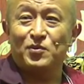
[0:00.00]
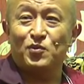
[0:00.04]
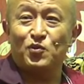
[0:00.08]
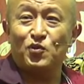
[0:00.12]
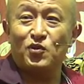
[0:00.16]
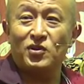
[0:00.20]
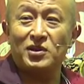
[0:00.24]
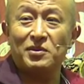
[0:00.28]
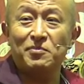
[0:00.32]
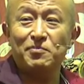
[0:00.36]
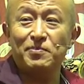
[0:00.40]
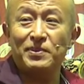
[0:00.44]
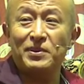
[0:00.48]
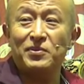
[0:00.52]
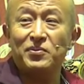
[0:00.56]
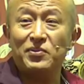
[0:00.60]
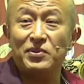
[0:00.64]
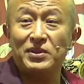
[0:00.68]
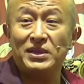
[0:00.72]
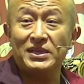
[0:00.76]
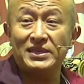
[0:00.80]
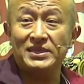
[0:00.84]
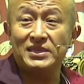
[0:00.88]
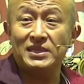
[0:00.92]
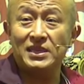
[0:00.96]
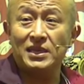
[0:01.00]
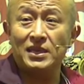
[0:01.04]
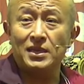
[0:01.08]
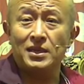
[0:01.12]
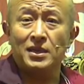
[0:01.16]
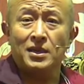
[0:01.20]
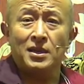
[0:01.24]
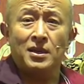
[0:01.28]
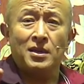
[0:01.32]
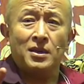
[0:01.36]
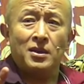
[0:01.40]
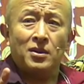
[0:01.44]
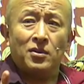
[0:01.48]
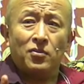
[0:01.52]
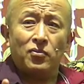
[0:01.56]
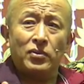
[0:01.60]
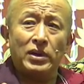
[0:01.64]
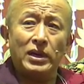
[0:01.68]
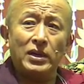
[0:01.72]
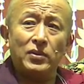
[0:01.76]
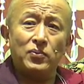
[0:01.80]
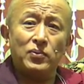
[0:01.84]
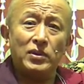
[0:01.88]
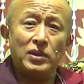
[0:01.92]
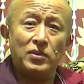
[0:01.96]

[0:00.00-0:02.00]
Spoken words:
Gorampa will say, "Wait!